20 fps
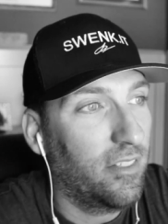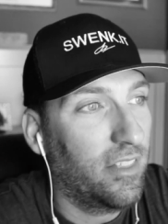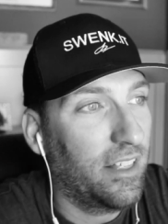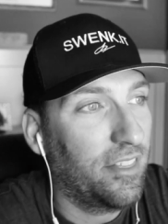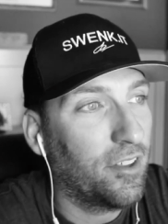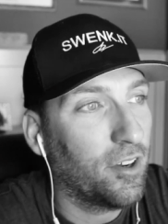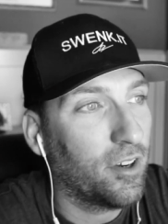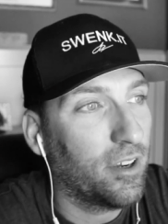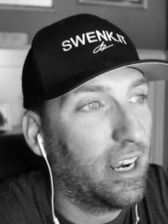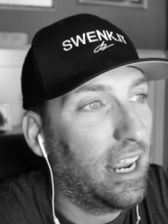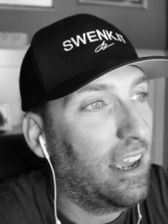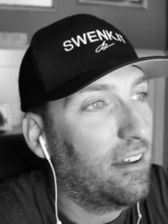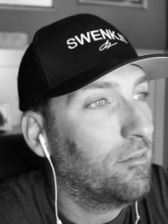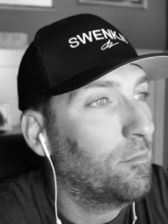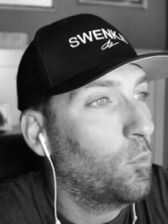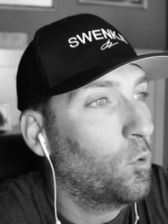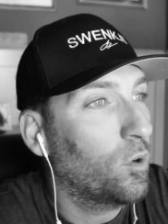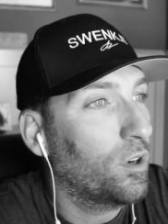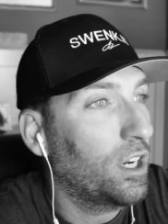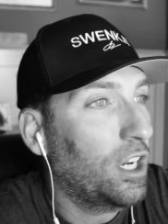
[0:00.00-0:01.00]
that they're going to have
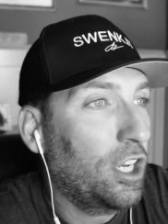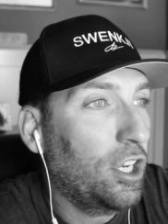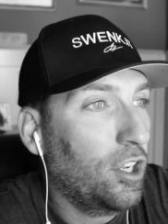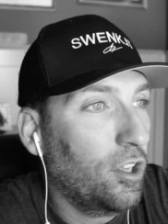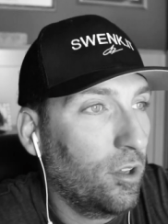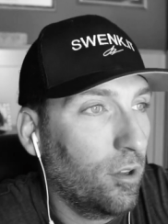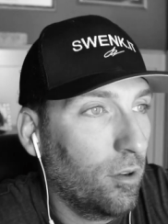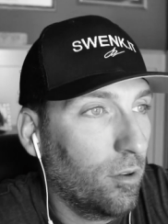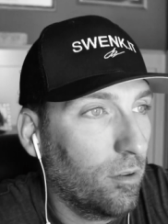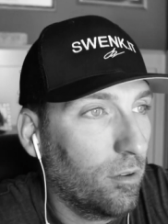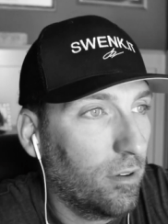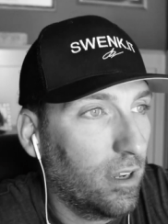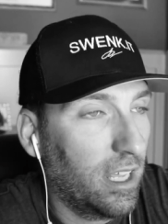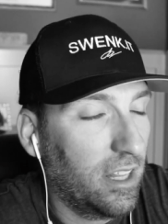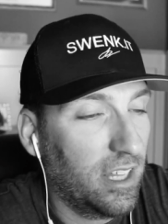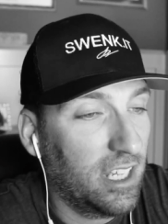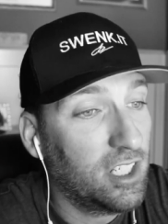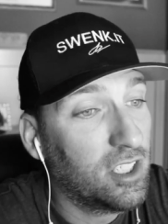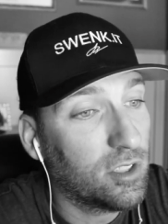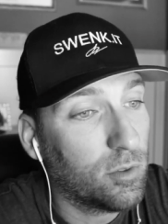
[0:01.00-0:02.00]
more to do
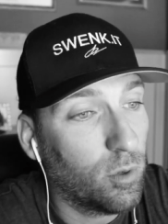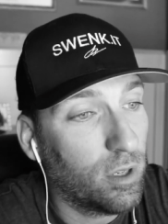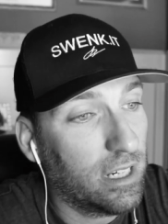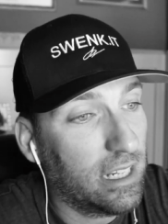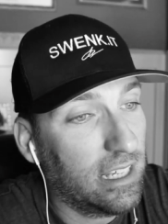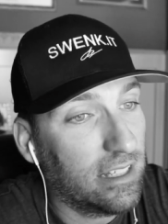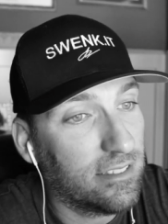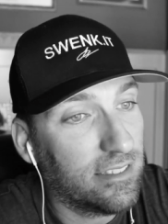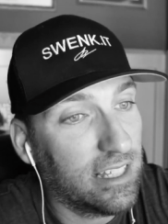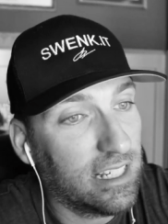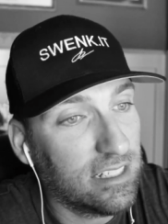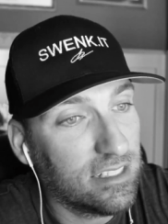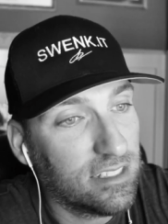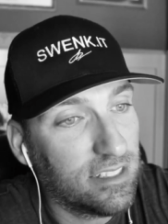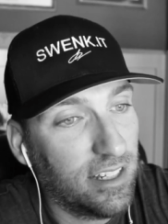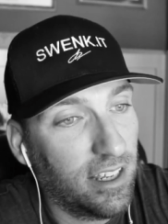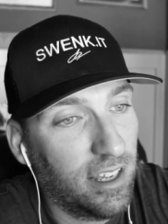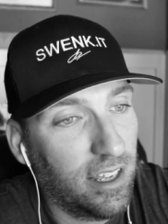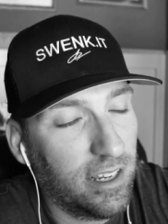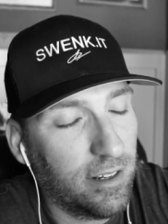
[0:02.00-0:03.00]
and they just want to get things
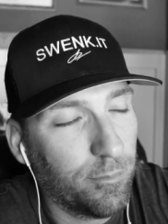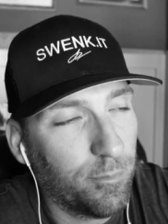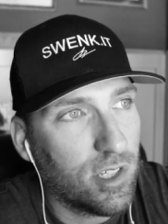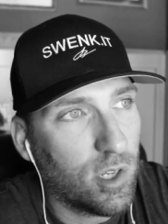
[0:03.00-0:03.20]
done.